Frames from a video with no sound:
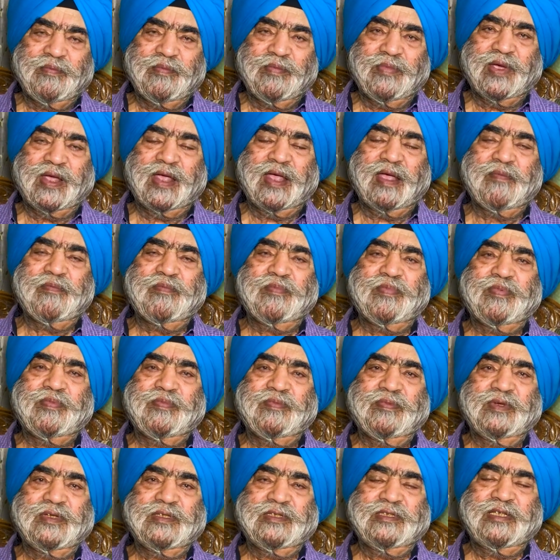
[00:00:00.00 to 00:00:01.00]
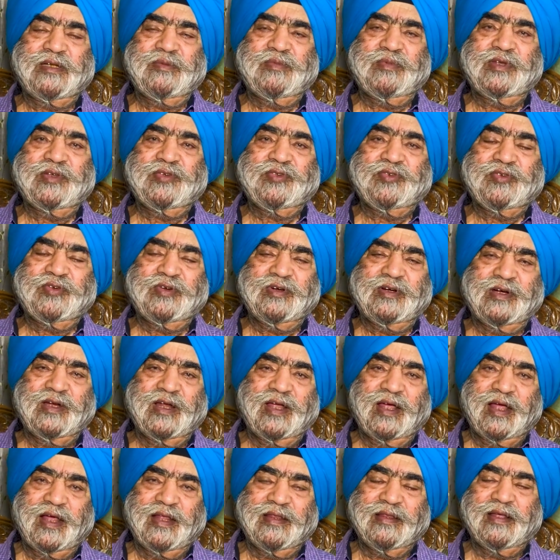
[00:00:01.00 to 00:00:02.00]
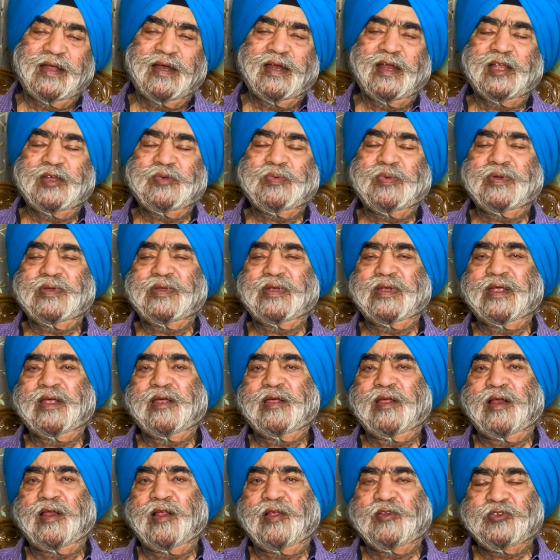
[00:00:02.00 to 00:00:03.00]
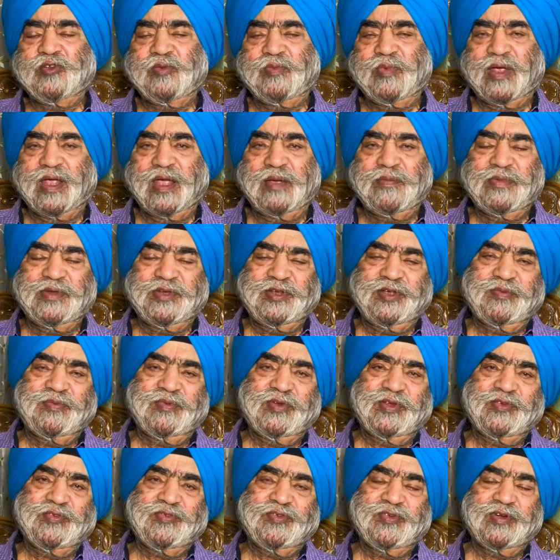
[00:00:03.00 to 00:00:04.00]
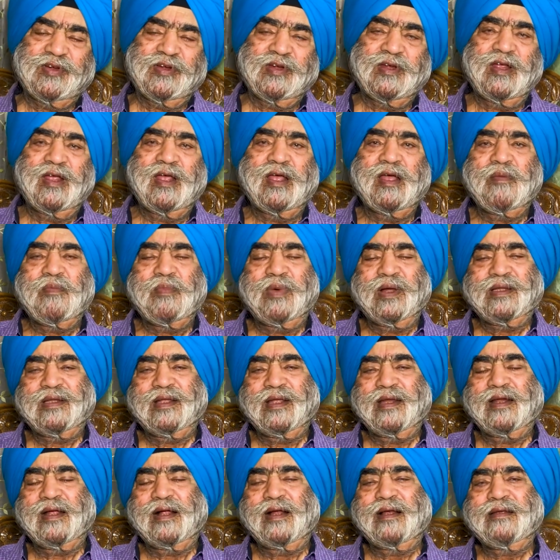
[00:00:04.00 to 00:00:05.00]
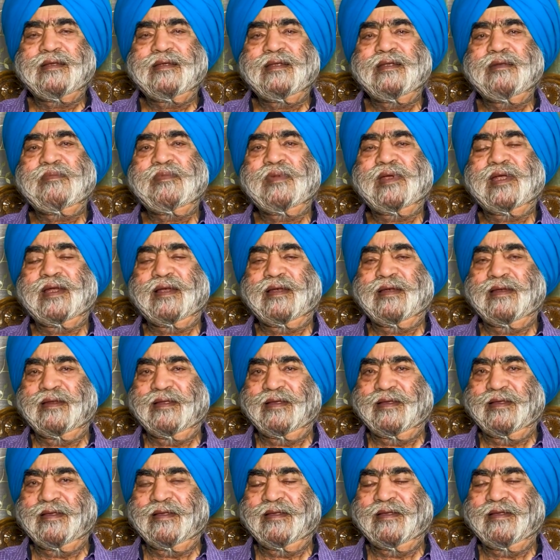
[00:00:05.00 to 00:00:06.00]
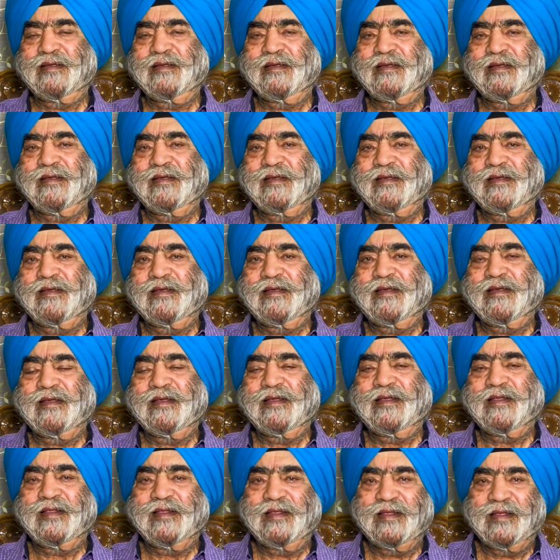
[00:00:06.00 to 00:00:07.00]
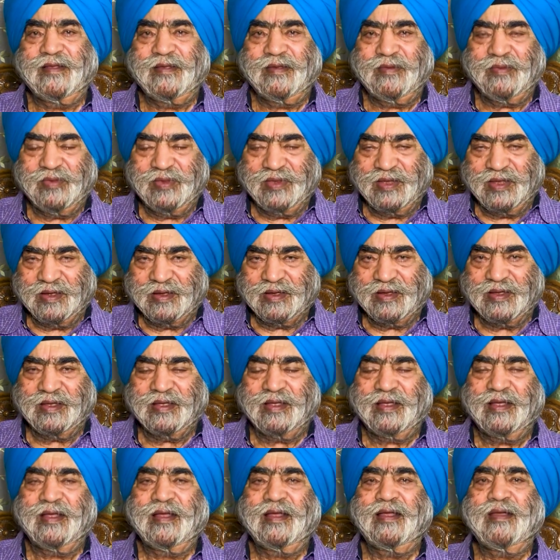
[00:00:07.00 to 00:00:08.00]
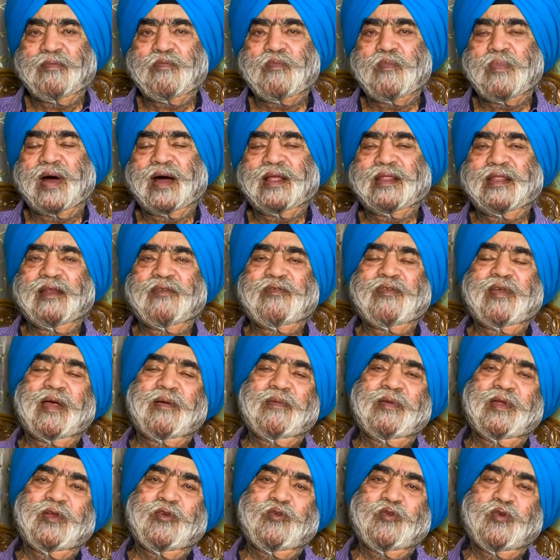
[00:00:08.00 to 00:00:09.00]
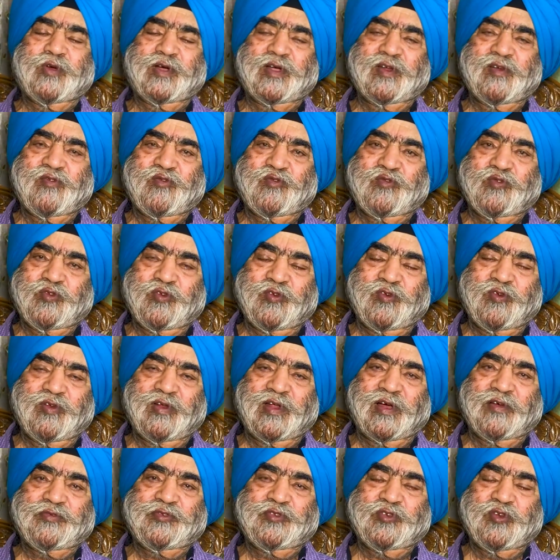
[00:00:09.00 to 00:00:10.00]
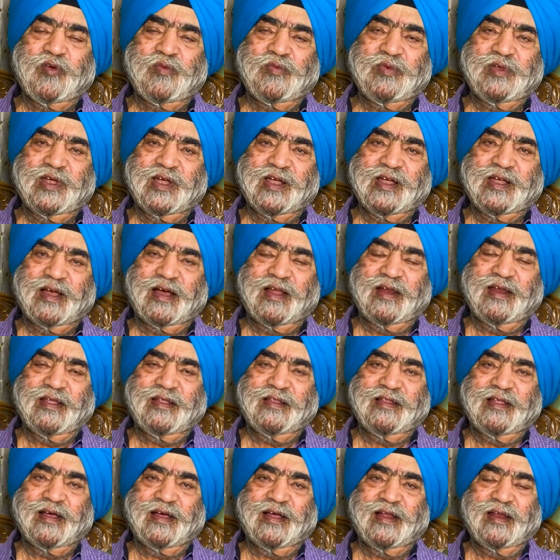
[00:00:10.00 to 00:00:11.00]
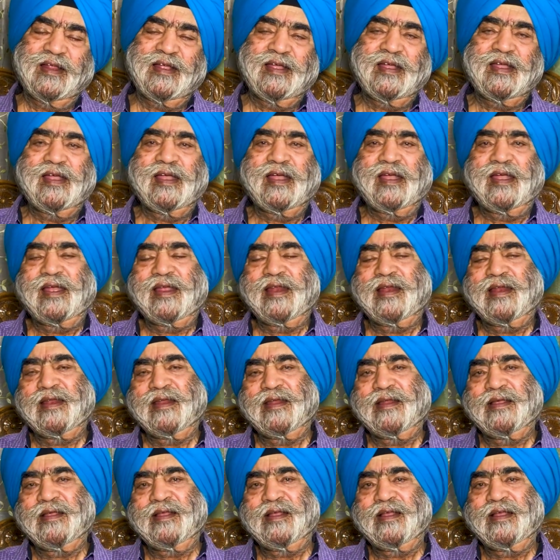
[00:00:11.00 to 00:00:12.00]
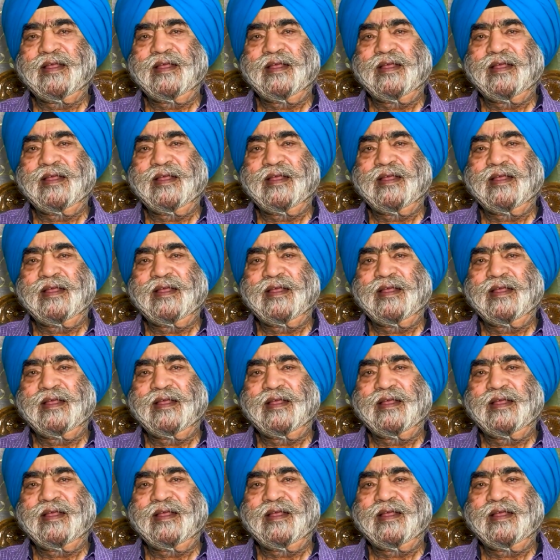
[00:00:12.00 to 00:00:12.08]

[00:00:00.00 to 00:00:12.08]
became chief minister, and then Lakshman Singh also became a chief minister. But then ultimately, the Badal family took control of Shiromani Akali Dal in